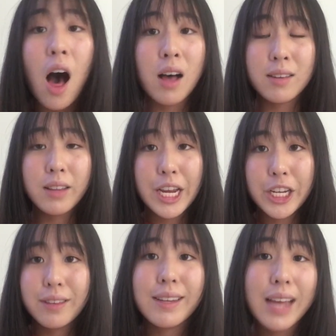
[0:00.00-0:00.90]

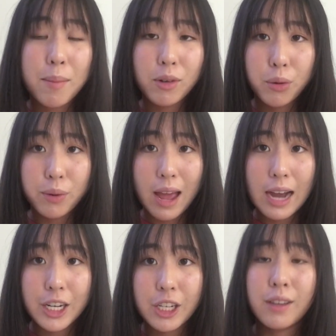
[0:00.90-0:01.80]
Oscillations in chemical
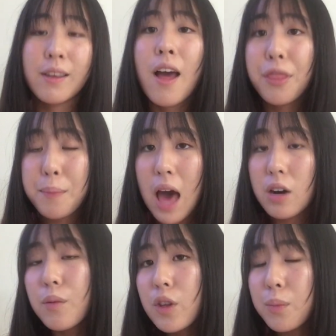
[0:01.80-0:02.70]
reactions, the
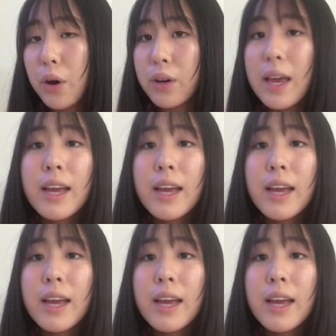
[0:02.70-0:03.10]
pattern of smoke,